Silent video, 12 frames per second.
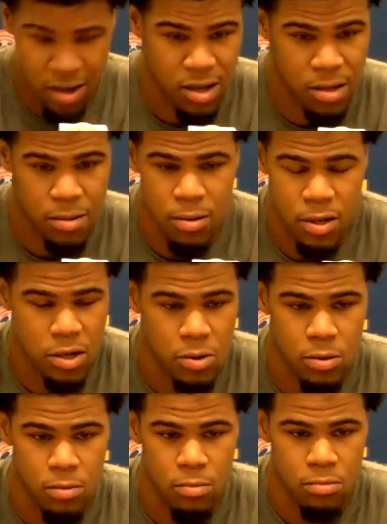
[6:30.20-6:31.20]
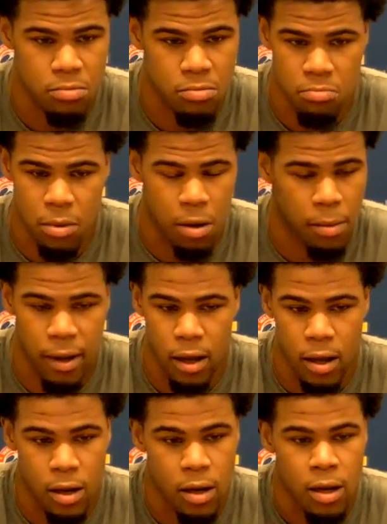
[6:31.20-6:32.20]
and just he just, I
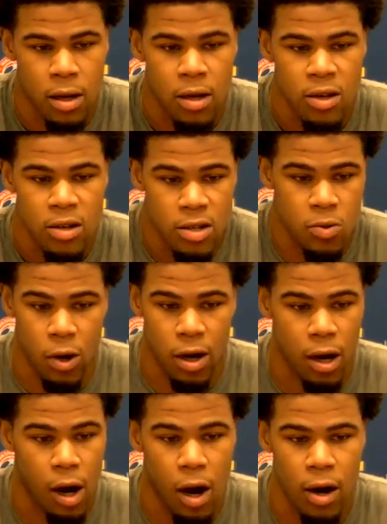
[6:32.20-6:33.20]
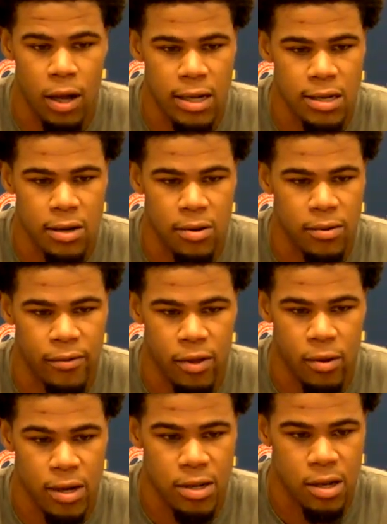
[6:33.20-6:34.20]
mean, just working hard. That's it for
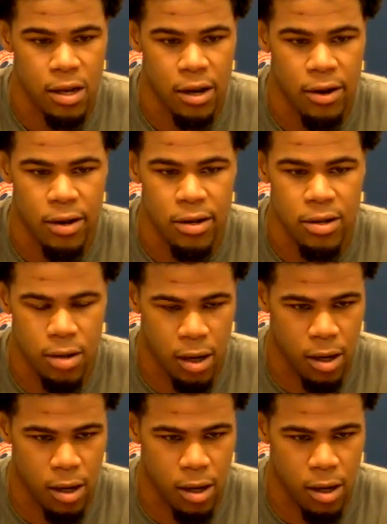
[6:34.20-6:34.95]
the rest of the year. And